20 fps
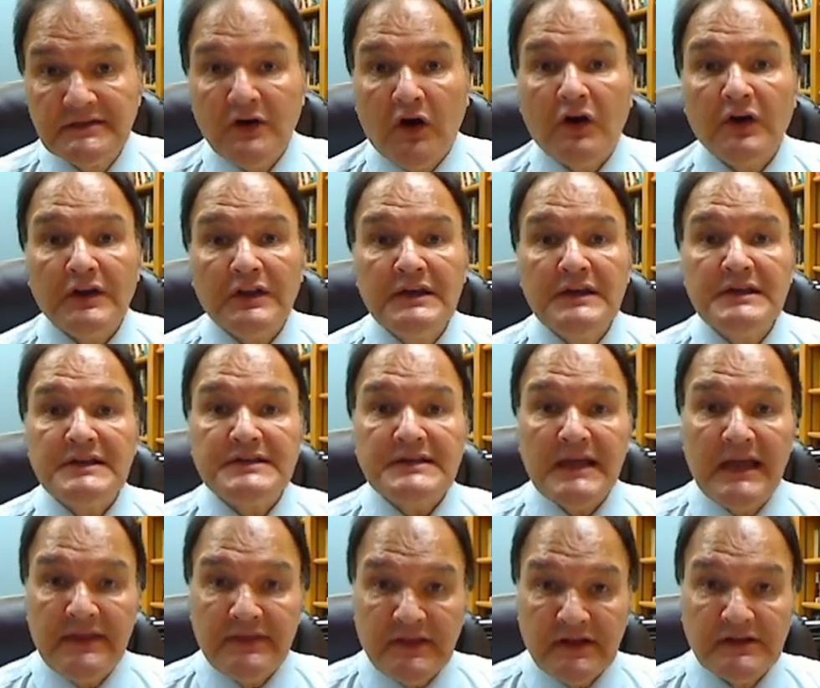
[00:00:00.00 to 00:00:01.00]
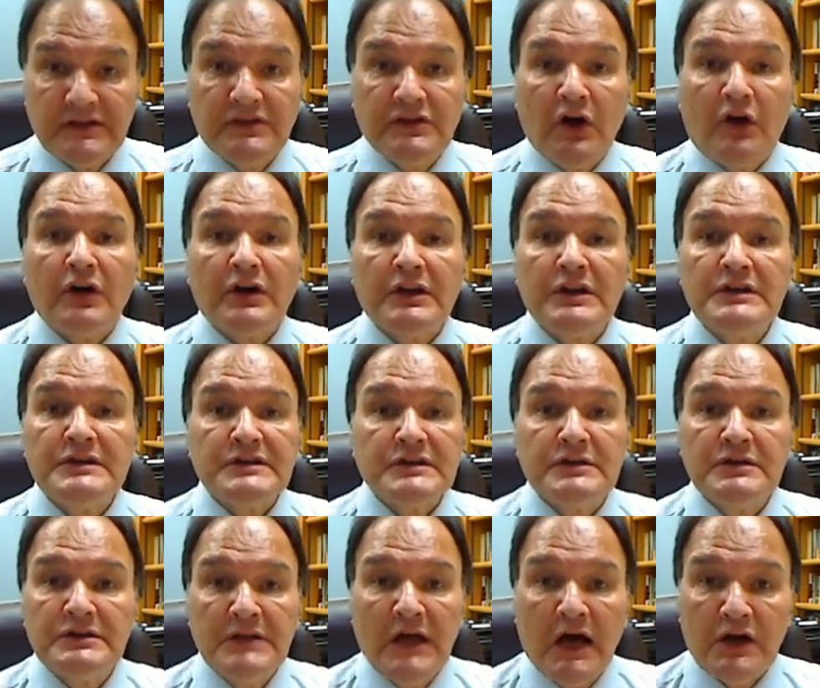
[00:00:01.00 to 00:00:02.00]
darkness, and the darkness
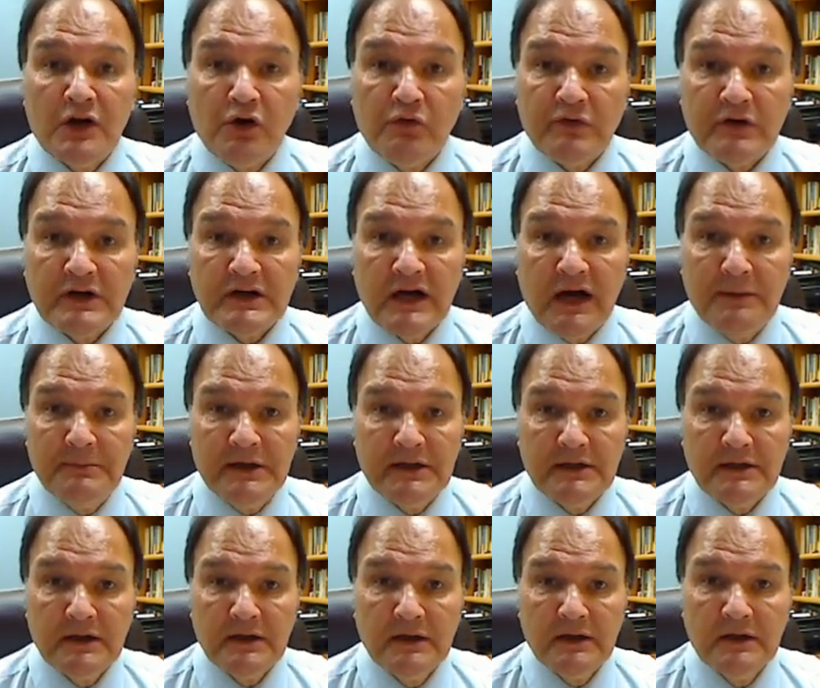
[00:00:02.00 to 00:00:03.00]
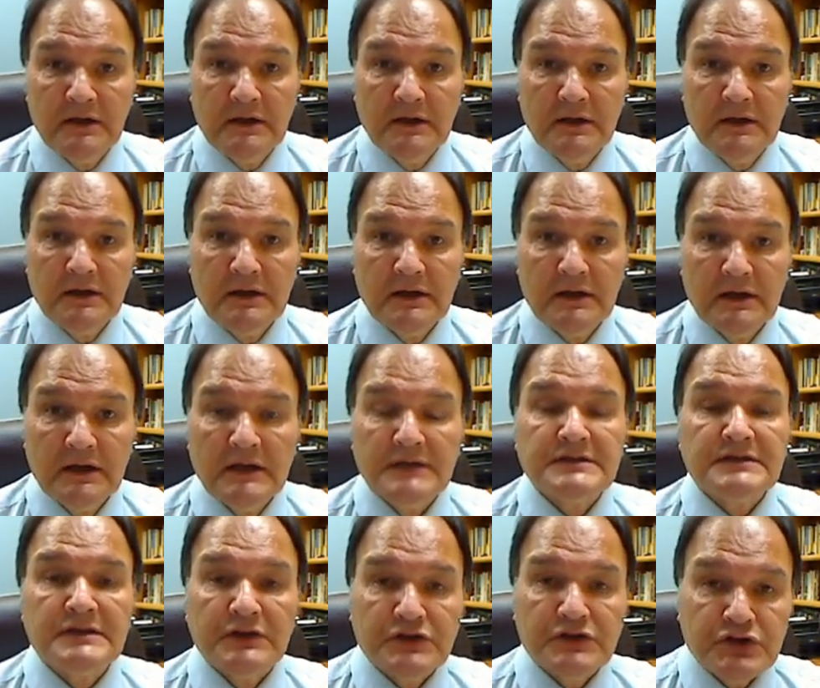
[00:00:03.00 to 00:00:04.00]
could not overcome it.
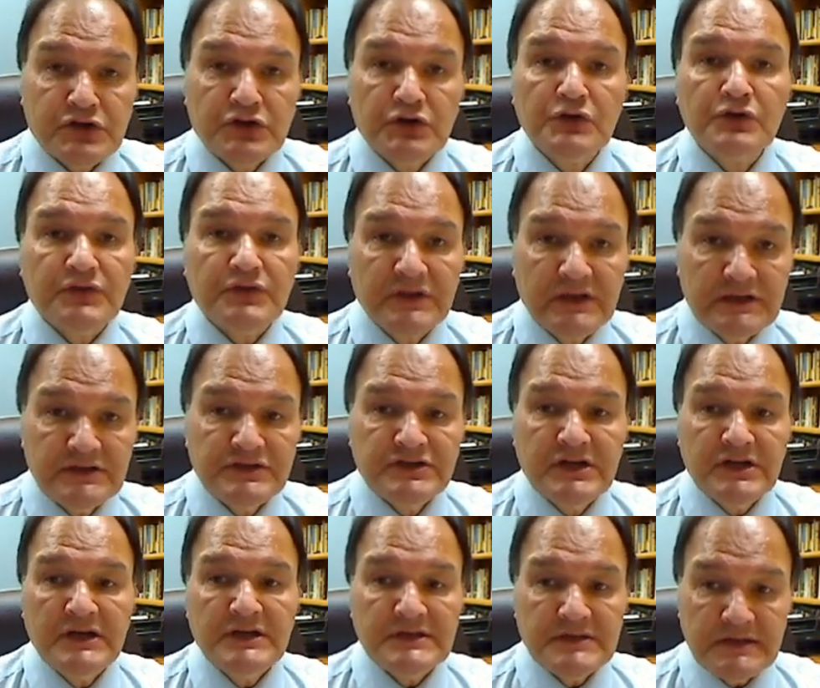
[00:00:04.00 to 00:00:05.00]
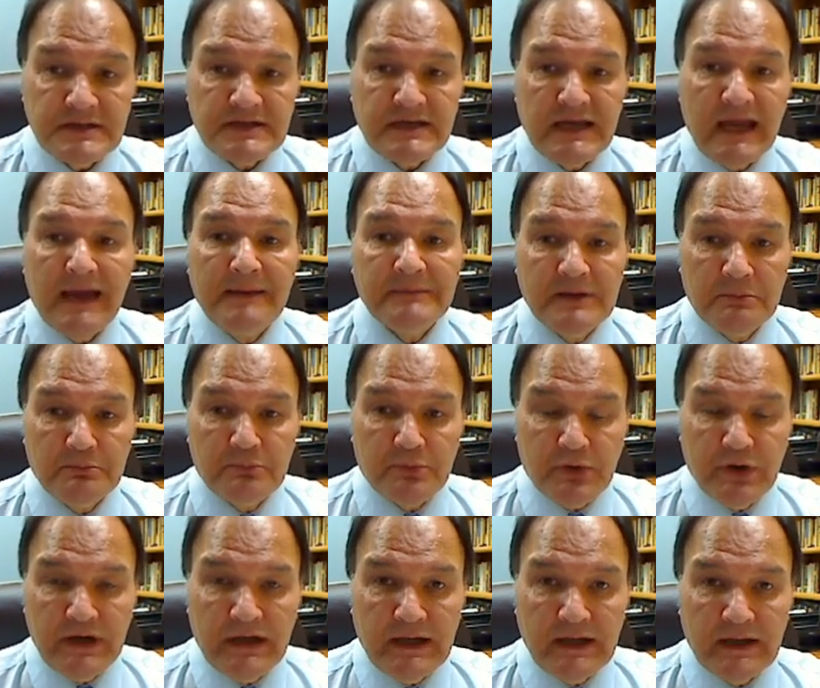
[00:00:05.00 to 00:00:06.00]
It's the truth that Jesus came to
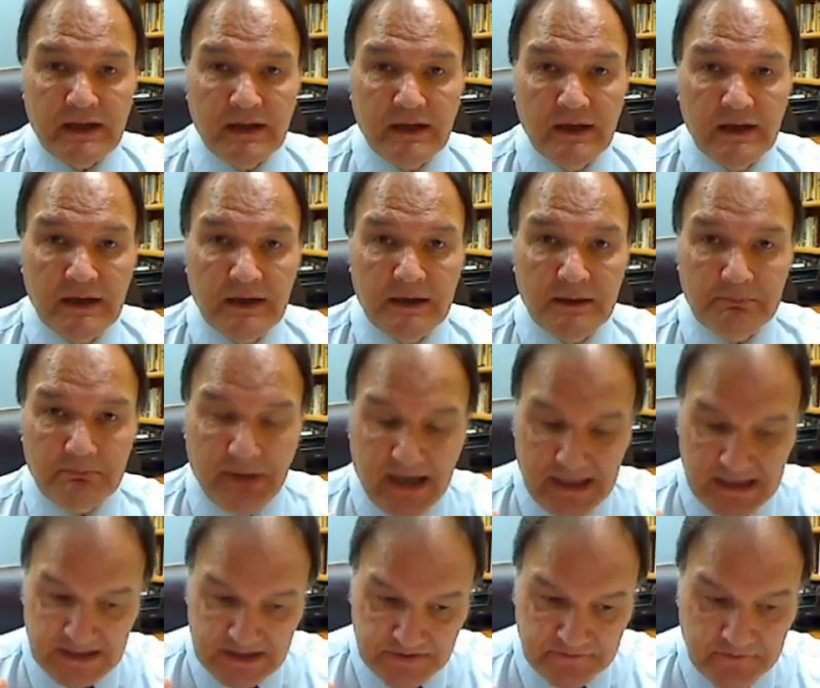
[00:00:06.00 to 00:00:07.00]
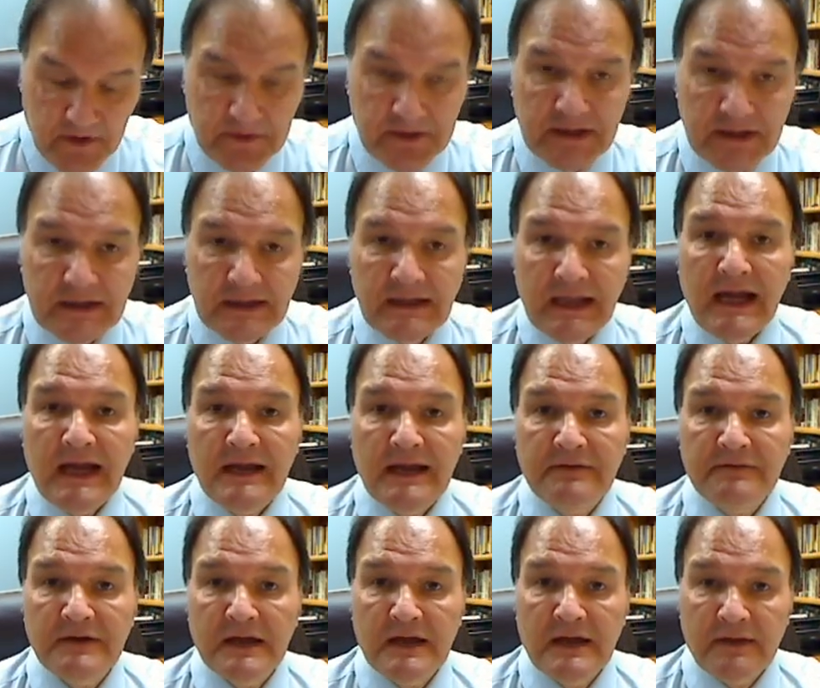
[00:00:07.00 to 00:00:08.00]
bring by his very life
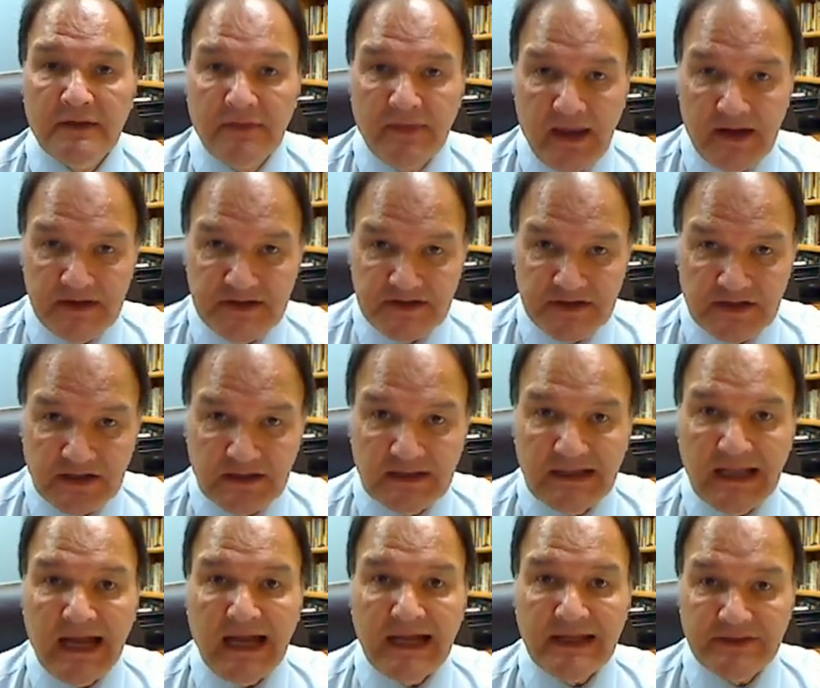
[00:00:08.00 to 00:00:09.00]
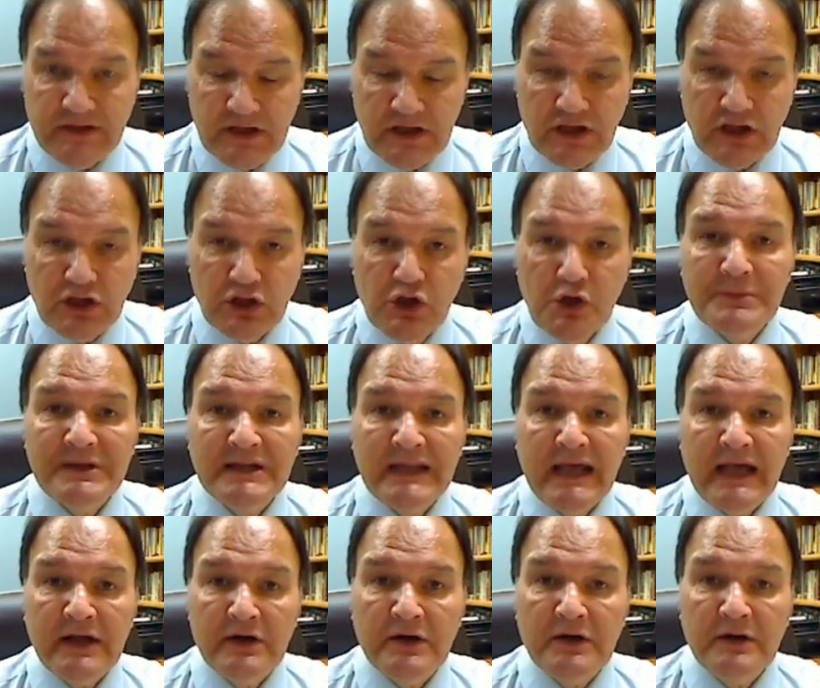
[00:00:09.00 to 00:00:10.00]
that is the light, the
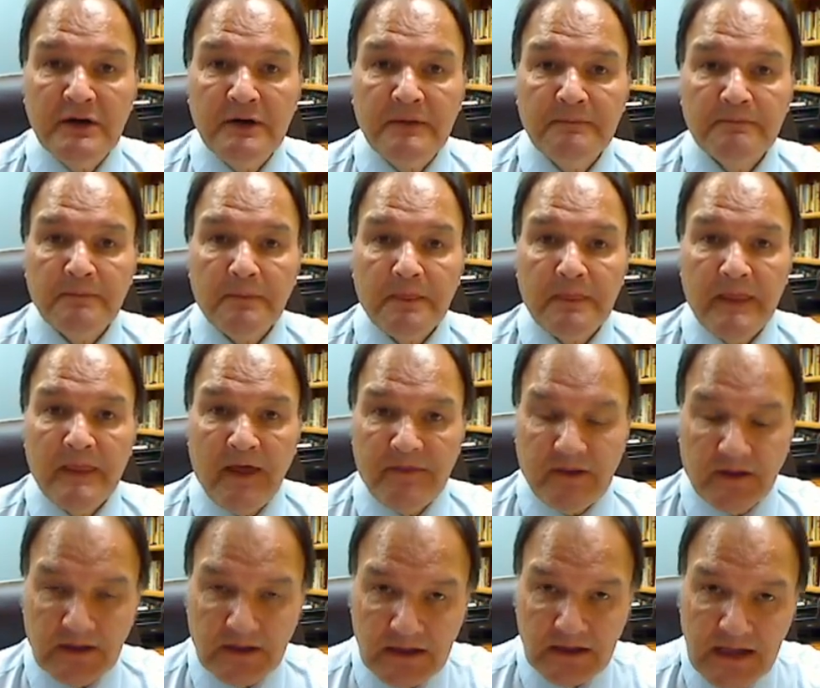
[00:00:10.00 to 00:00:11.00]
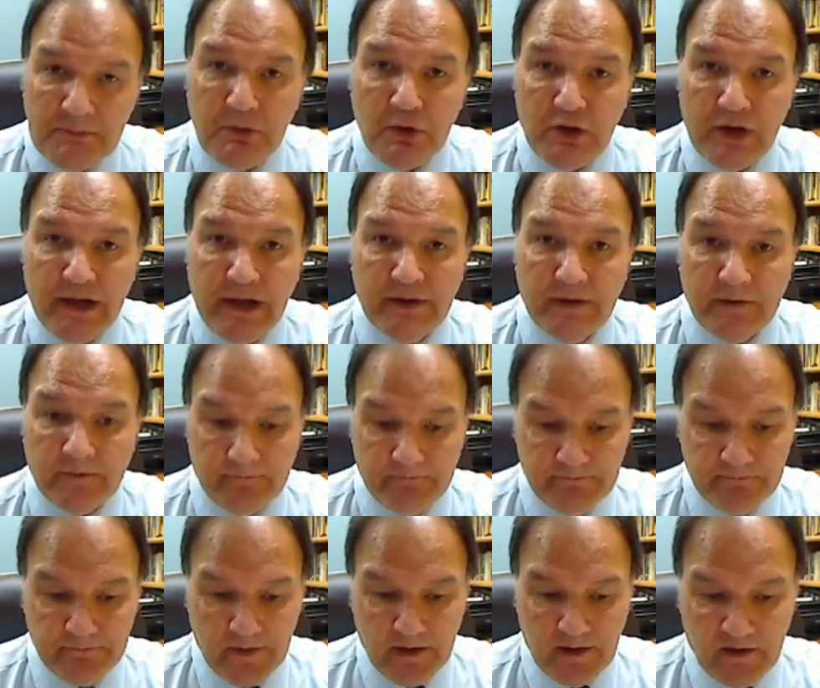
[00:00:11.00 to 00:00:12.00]
illuminator and the liberator
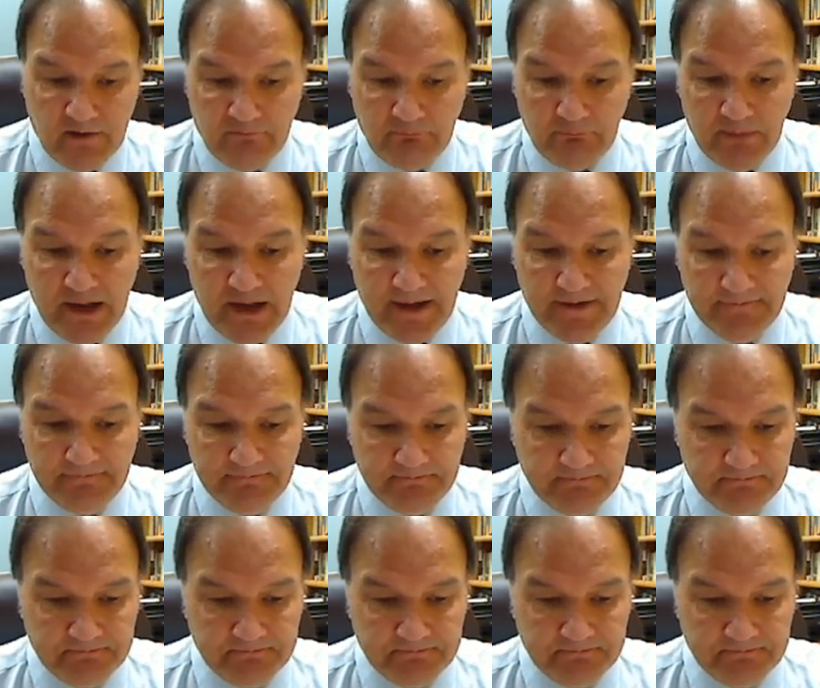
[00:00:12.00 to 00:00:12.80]
of men.